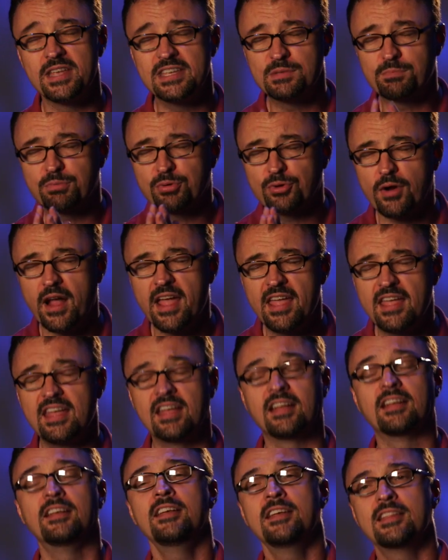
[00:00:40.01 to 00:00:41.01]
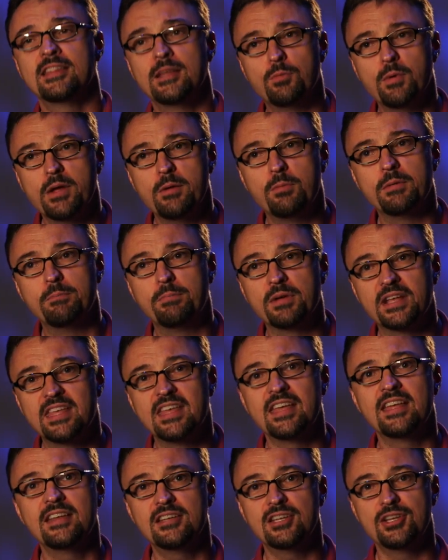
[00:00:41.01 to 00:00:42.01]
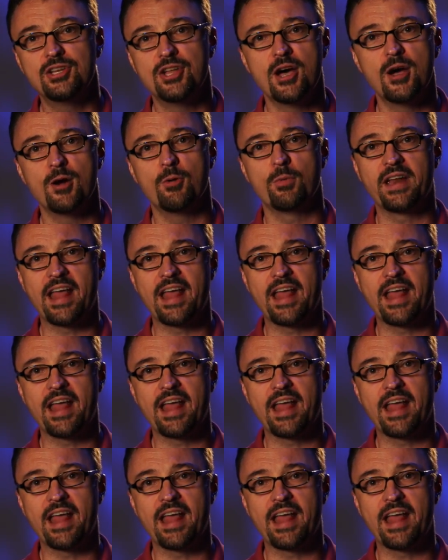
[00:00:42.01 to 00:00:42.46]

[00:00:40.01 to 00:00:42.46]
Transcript: He's praying that we would begin to know.